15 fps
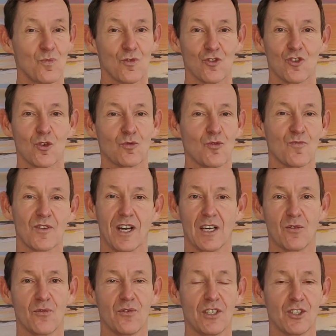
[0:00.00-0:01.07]
It's not some
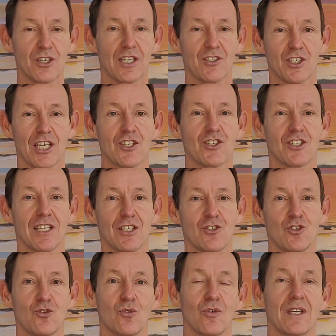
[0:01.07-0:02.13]
kind of visualization that
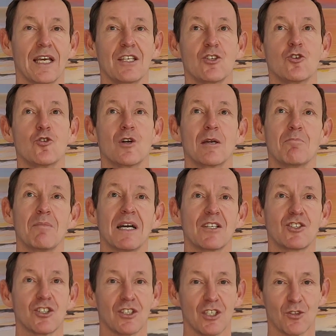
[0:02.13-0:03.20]
you do and then you
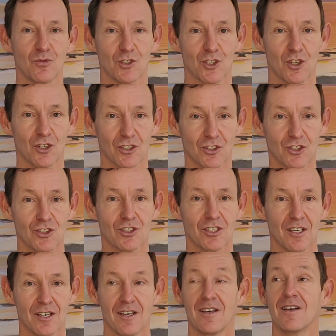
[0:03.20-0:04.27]
imagine the results.
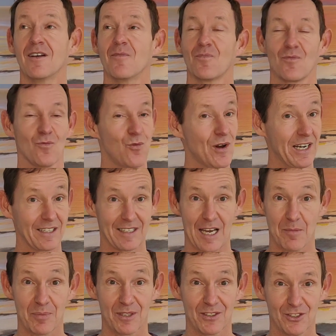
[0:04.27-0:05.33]
When it
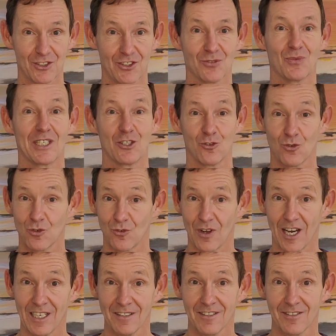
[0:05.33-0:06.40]
happens, when you do it
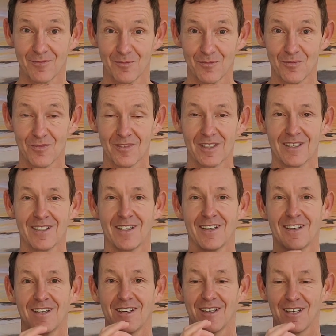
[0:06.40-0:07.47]
right,
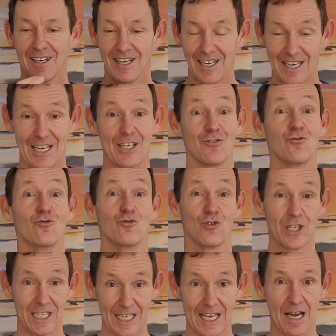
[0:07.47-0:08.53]
it
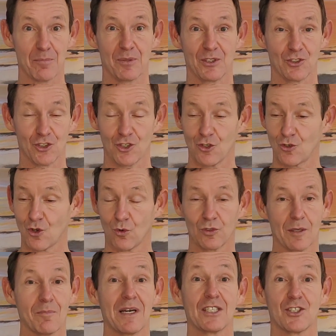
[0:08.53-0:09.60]
really happens. You
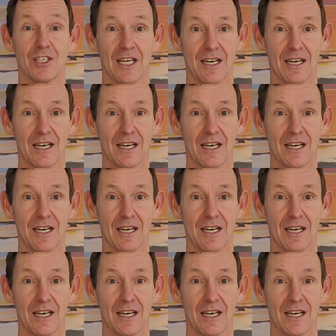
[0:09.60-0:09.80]
don't imagine